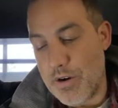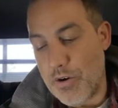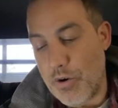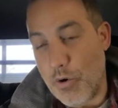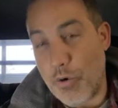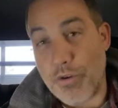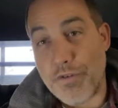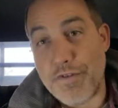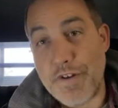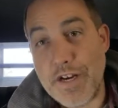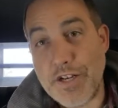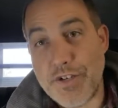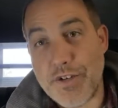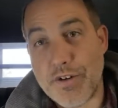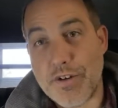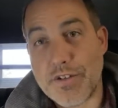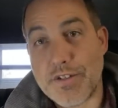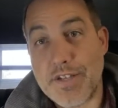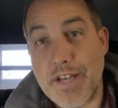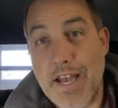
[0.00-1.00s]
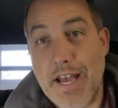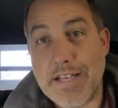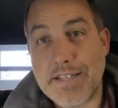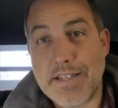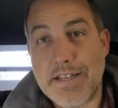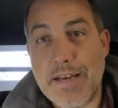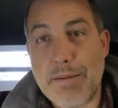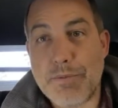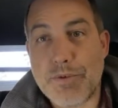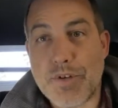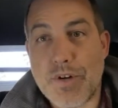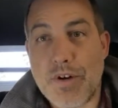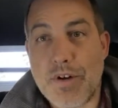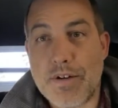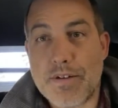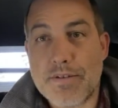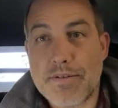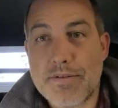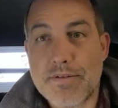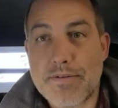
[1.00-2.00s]
or features as an
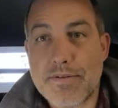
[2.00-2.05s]
M-Tron.